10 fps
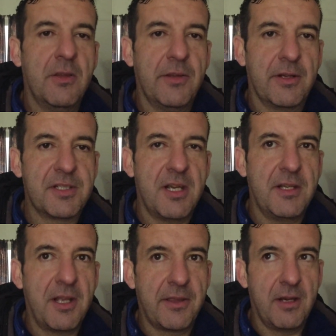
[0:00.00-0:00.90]
There's
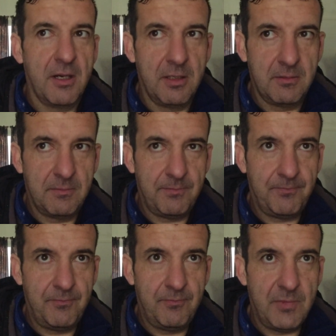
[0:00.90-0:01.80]
another
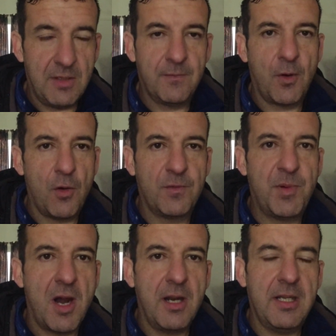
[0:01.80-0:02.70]
involved
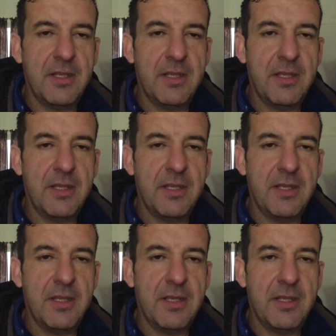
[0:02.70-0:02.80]
party